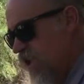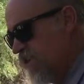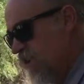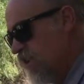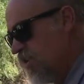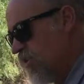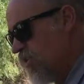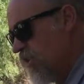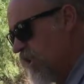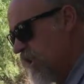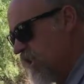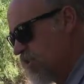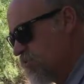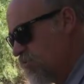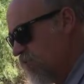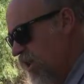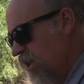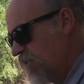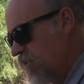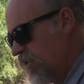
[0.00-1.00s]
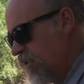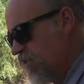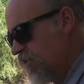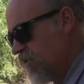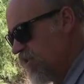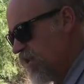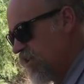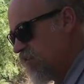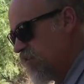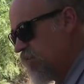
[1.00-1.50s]
The other thing that's probably a good
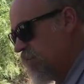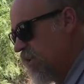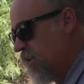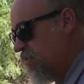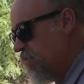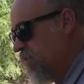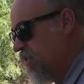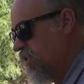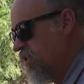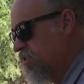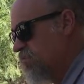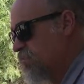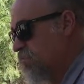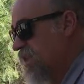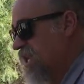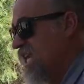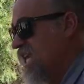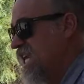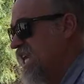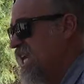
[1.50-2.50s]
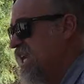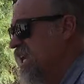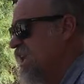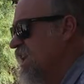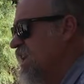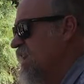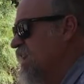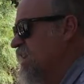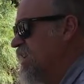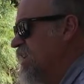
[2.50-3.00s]
thing to remember is pee.
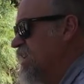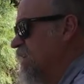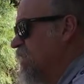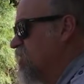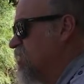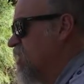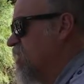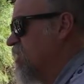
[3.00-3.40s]
It's